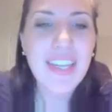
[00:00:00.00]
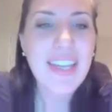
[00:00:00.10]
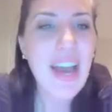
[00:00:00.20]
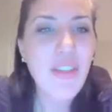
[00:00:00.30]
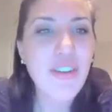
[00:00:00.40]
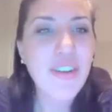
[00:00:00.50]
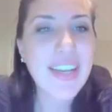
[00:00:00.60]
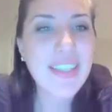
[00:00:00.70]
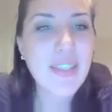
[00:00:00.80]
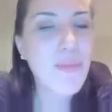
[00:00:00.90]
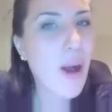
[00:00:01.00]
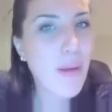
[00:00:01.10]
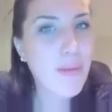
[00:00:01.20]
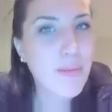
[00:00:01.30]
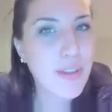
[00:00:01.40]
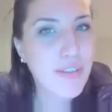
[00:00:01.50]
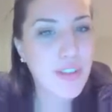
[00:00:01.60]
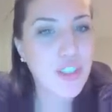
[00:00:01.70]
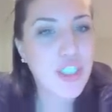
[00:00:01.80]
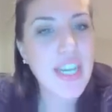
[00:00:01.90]
Now, there is a problem with
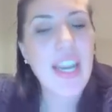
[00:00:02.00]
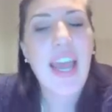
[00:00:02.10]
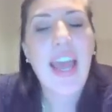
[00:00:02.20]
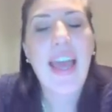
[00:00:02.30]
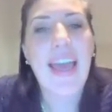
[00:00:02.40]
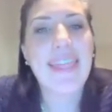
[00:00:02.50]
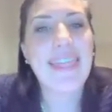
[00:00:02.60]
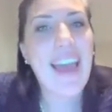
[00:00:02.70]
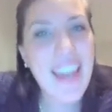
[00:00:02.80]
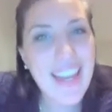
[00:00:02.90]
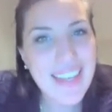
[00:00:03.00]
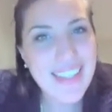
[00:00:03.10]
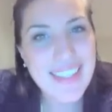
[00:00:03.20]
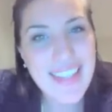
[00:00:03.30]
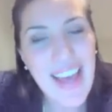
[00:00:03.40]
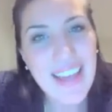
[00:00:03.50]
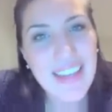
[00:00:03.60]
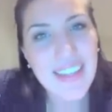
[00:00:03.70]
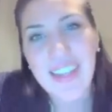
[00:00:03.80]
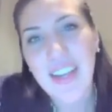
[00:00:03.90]
fusion, and that is
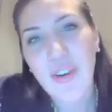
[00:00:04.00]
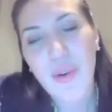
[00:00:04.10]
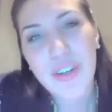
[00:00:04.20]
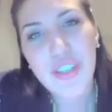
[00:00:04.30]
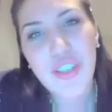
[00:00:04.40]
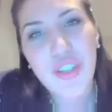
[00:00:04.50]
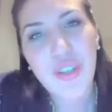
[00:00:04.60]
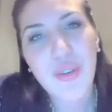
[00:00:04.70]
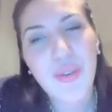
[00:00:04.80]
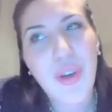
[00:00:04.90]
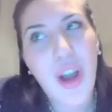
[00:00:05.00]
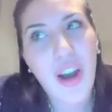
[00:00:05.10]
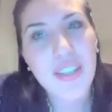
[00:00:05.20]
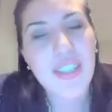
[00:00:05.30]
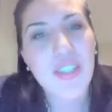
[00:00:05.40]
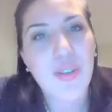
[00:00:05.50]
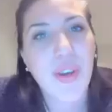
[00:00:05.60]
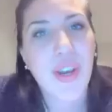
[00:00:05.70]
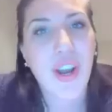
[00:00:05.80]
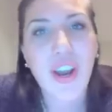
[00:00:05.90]
that in order to cause this
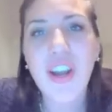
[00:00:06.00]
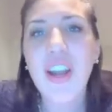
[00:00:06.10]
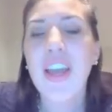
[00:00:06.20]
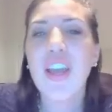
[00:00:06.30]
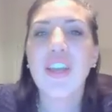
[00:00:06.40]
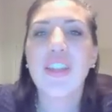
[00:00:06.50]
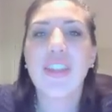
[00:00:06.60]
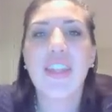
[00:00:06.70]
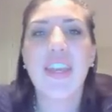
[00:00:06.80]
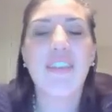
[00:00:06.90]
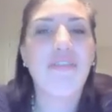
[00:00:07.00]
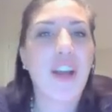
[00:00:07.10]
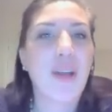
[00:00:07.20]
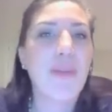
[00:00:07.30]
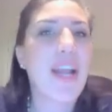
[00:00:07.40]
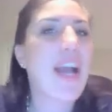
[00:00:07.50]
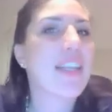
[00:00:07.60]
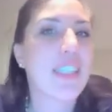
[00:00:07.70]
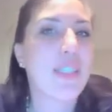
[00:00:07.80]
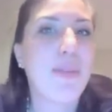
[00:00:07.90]
to occur, the environment
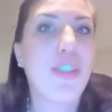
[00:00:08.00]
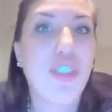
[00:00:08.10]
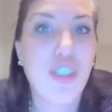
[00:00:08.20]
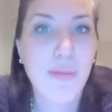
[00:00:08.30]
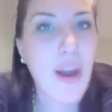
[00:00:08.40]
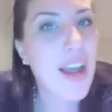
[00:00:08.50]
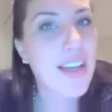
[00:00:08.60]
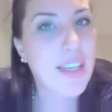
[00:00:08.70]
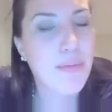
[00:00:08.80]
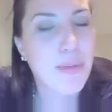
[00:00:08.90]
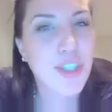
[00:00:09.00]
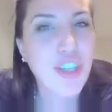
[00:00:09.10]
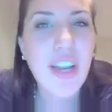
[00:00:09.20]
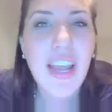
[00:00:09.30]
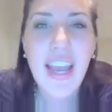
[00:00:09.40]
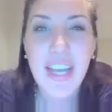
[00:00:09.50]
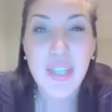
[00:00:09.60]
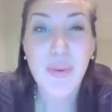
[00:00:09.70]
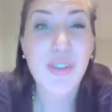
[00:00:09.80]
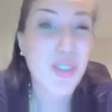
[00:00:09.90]
has to be super high temperature
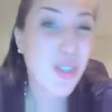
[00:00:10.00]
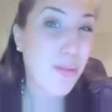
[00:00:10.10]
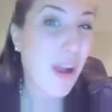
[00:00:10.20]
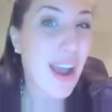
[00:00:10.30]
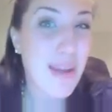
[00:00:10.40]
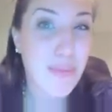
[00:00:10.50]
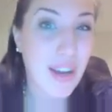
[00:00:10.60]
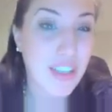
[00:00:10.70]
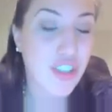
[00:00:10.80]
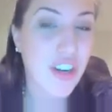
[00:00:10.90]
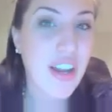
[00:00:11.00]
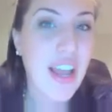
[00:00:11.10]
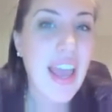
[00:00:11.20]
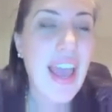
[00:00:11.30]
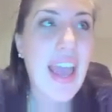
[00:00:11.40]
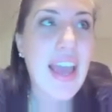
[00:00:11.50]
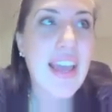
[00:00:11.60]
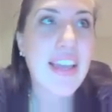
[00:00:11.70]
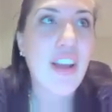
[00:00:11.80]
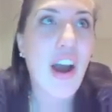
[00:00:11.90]
as well as super high pressure.
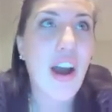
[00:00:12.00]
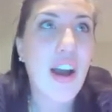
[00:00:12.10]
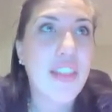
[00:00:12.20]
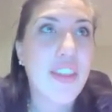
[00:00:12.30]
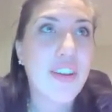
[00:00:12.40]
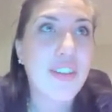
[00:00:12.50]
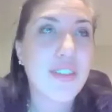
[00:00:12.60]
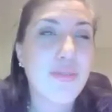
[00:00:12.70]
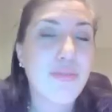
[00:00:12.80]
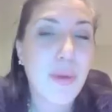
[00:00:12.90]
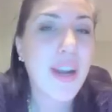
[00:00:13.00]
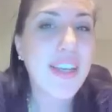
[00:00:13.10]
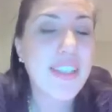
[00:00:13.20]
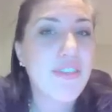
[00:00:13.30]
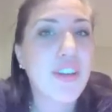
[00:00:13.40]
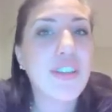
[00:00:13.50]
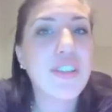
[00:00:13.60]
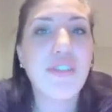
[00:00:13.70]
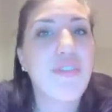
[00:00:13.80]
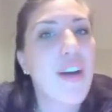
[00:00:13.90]
And it's pretty
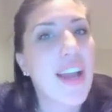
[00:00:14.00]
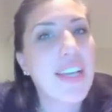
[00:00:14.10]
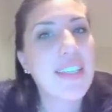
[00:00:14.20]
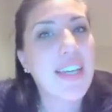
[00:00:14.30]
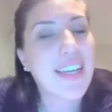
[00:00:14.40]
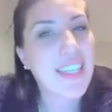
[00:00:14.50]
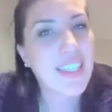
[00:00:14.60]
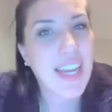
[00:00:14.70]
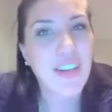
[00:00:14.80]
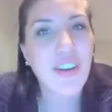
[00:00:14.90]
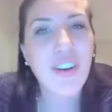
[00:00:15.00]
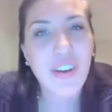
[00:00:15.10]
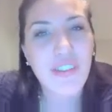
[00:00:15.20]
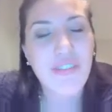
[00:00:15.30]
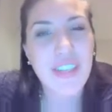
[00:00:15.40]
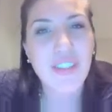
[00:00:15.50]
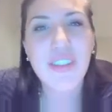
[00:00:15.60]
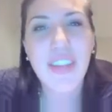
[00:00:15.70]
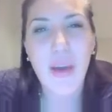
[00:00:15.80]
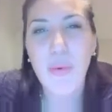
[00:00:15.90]
difficult to find a container or a
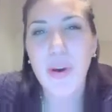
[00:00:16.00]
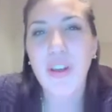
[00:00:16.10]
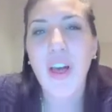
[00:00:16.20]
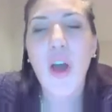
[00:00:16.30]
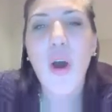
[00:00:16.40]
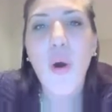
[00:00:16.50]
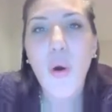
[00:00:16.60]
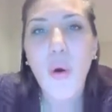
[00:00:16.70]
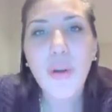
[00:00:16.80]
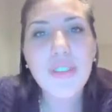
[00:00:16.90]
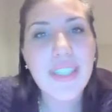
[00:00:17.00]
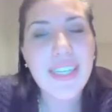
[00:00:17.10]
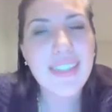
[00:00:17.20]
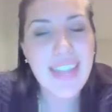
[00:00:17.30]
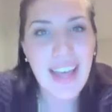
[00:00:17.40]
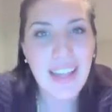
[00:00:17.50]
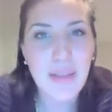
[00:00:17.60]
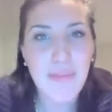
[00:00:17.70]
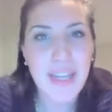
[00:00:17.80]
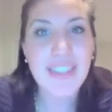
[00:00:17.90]
vessel that will hold these
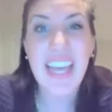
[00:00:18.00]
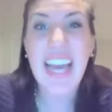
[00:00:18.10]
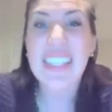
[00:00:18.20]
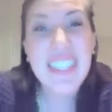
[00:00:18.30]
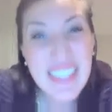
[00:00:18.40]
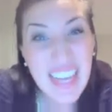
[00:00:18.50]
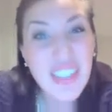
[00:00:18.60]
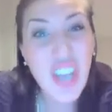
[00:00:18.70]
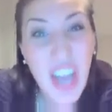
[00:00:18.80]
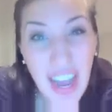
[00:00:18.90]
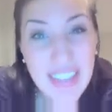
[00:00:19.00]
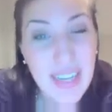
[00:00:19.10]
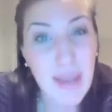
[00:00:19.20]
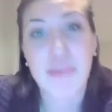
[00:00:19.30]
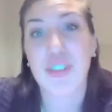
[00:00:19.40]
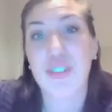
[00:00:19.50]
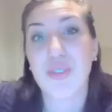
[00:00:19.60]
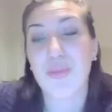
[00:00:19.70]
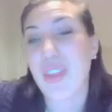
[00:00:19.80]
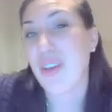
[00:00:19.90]
elements at such high
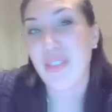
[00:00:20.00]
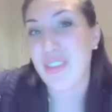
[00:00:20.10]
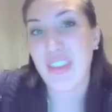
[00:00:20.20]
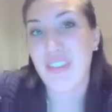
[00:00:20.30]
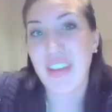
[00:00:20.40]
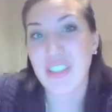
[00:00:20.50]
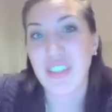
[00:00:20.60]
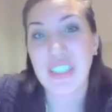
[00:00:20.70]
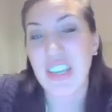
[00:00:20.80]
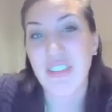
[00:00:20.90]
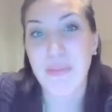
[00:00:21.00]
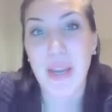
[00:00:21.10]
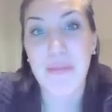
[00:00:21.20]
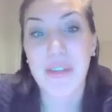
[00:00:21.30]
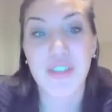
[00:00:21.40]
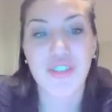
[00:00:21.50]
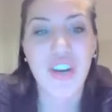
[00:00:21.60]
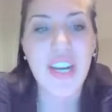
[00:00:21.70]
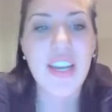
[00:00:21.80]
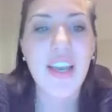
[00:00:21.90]
temperatures without the vessel itself becoming
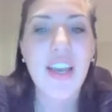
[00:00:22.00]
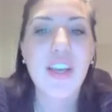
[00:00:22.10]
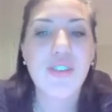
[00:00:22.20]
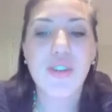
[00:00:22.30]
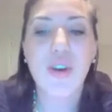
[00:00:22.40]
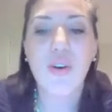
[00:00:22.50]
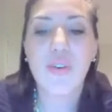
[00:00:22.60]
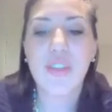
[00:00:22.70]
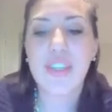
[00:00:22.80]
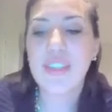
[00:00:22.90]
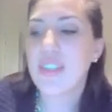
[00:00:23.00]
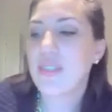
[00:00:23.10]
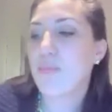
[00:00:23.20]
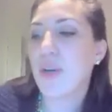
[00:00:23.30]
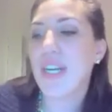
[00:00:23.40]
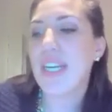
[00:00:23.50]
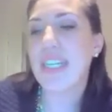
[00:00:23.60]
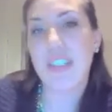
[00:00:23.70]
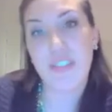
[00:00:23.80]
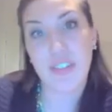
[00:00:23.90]
destroyed. So this is
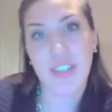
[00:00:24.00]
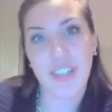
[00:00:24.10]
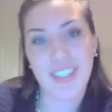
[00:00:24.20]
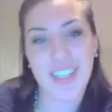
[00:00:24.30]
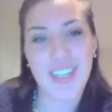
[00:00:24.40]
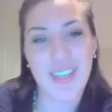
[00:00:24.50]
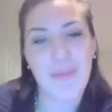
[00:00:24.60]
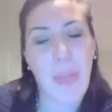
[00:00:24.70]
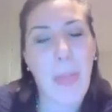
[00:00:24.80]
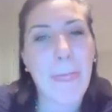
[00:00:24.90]
pretty difficult to do.